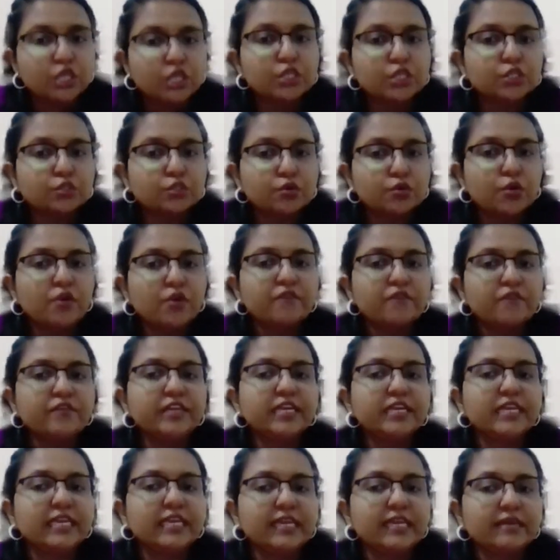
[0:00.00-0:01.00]
So
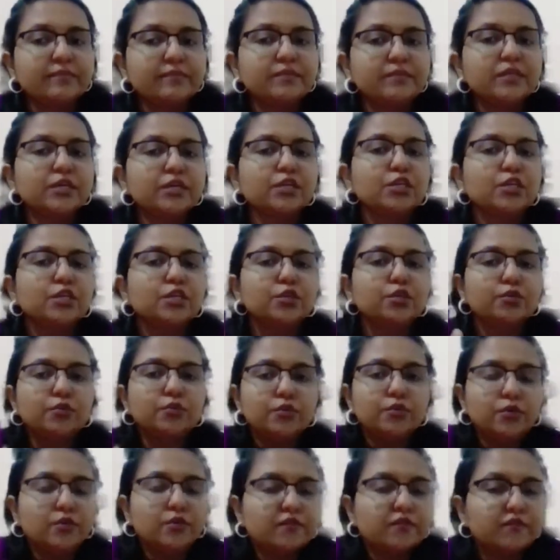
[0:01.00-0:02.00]
we keep the
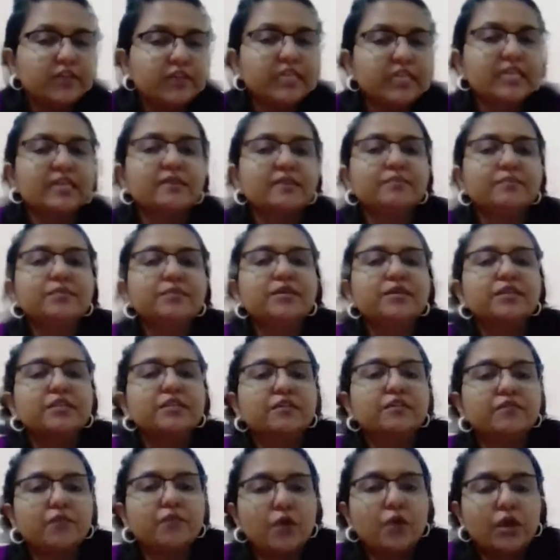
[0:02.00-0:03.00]
cue, we keep the
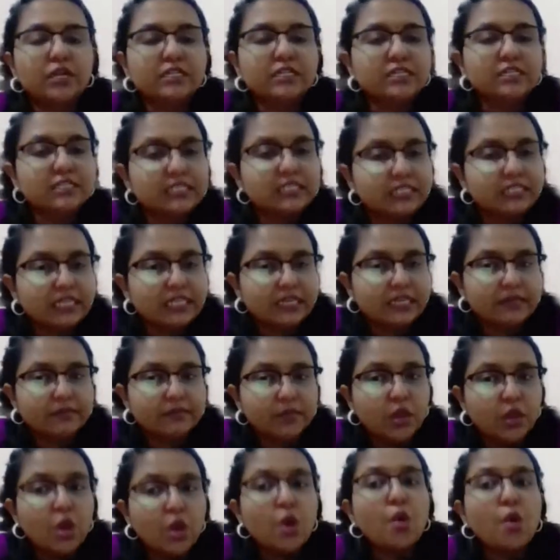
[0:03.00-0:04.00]
reward the
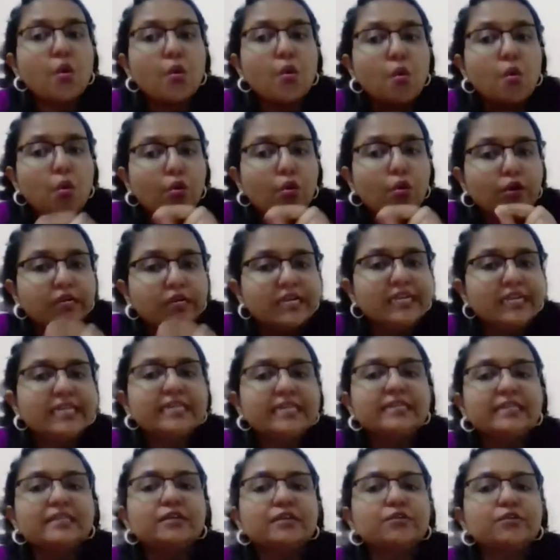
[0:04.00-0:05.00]
same.
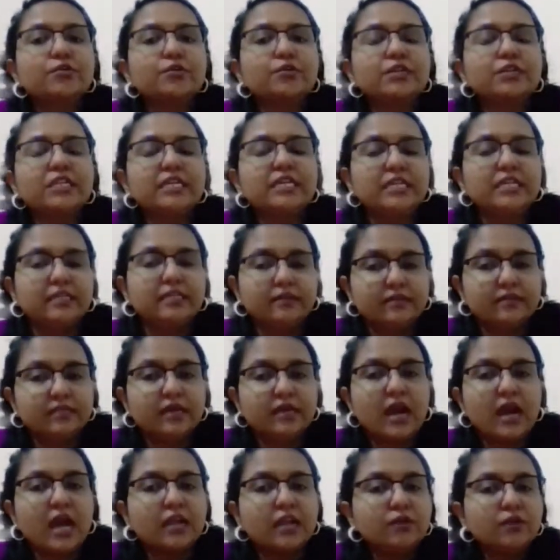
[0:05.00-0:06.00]
Only the routine,
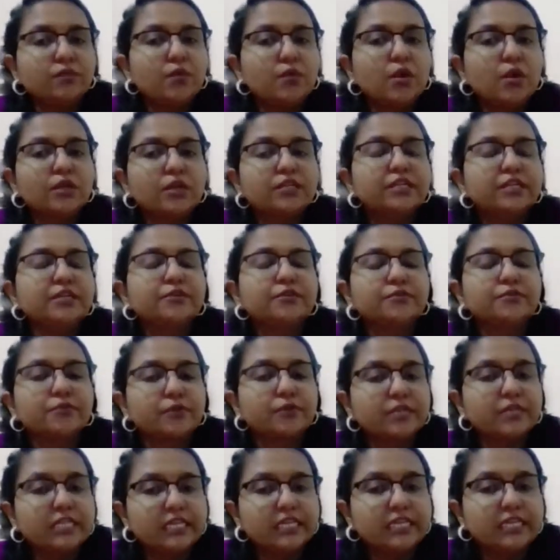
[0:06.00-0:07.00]
the unwanted
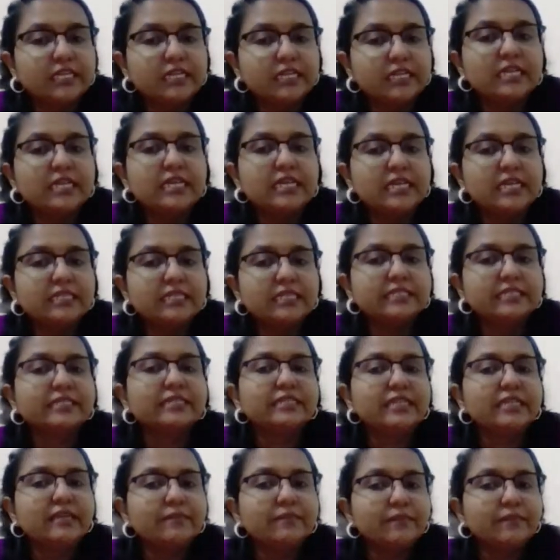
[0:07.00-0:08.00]
routine,
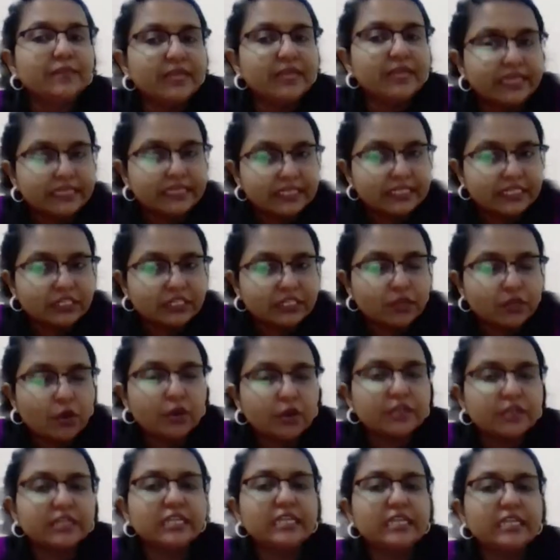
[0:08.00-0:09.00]
is replaced
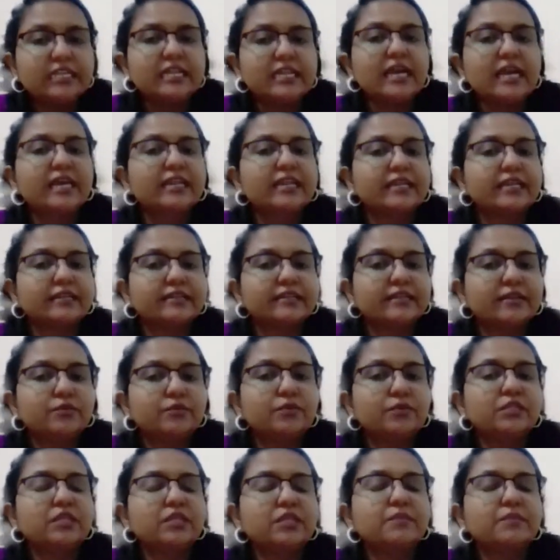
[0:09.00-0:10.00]
or
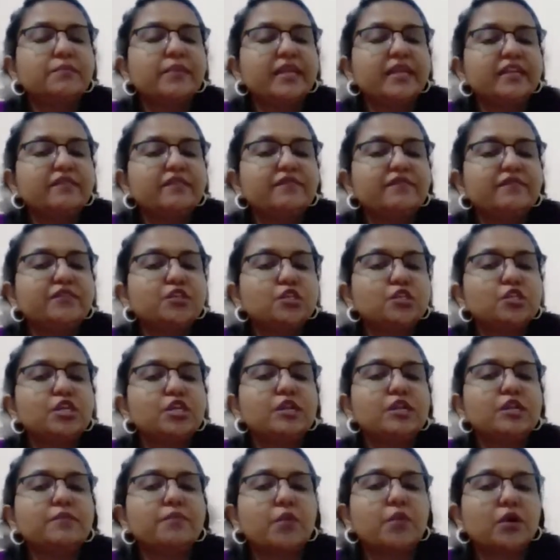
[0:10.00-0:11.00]
redirected with a
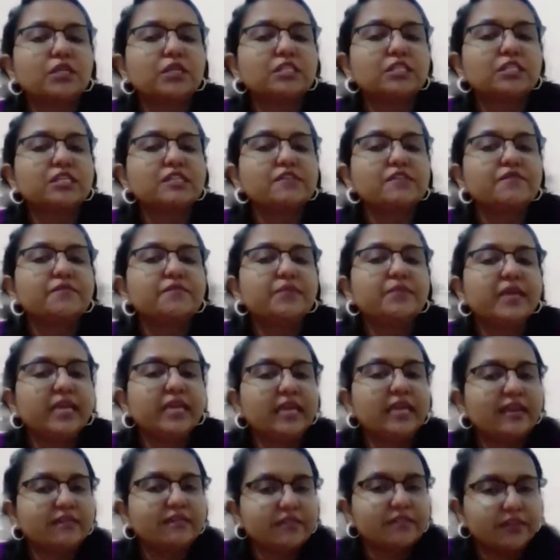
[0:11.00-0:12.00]
beneficial positive
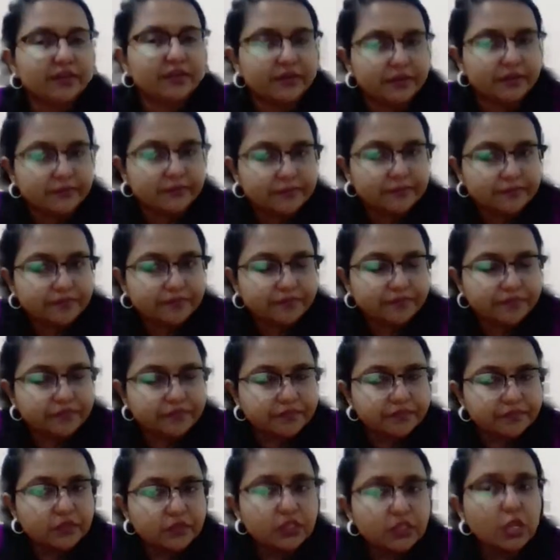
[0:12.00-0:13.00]
behavior
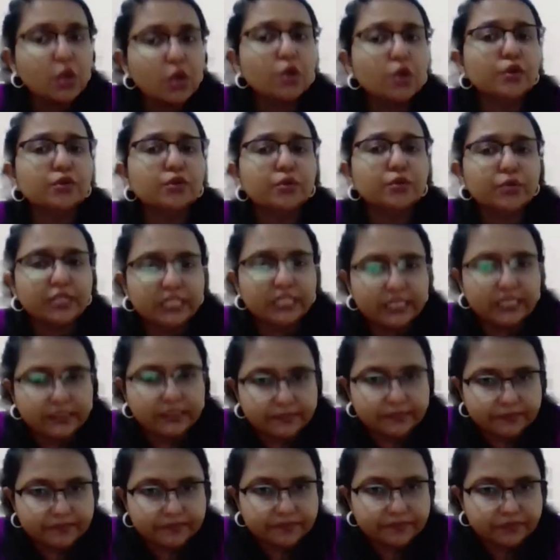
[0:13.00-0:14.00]
or
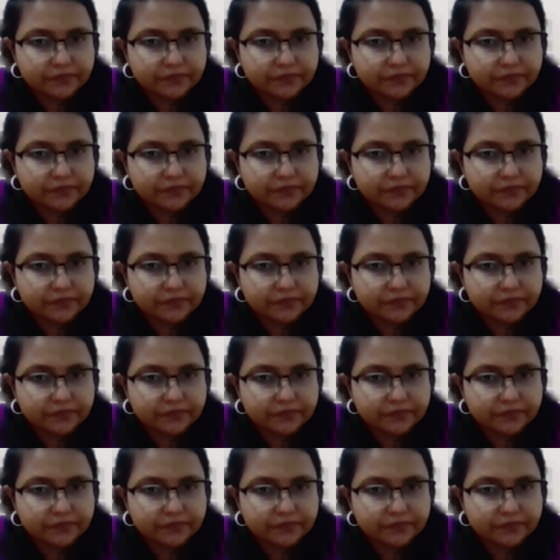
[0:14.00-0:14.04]
routine.